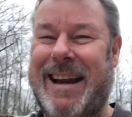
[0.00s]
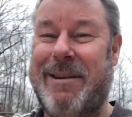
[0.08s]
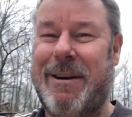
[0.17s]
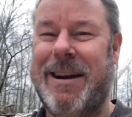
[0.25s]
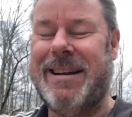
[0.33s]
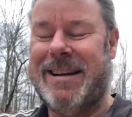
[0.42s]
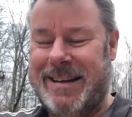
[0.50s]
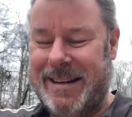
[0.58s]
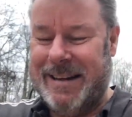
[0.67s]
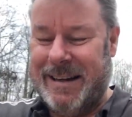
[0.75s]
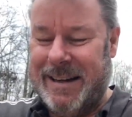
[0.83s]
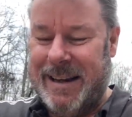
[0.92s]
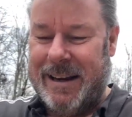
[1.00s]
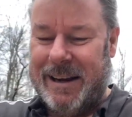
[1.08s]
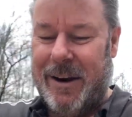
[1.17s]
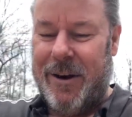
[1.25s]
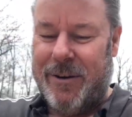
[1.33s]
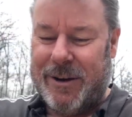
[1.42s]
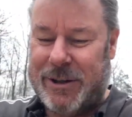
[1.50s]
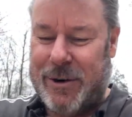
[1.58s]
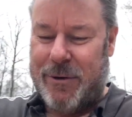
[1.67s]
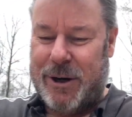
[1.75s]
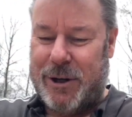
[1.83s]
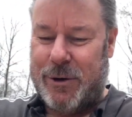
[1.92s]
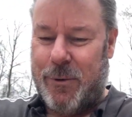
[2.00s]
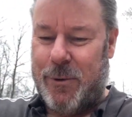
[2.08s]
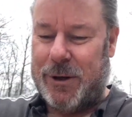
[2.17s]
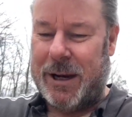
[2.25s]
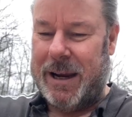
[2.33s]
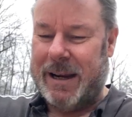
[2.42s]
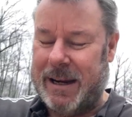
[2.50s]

anyway, long story short,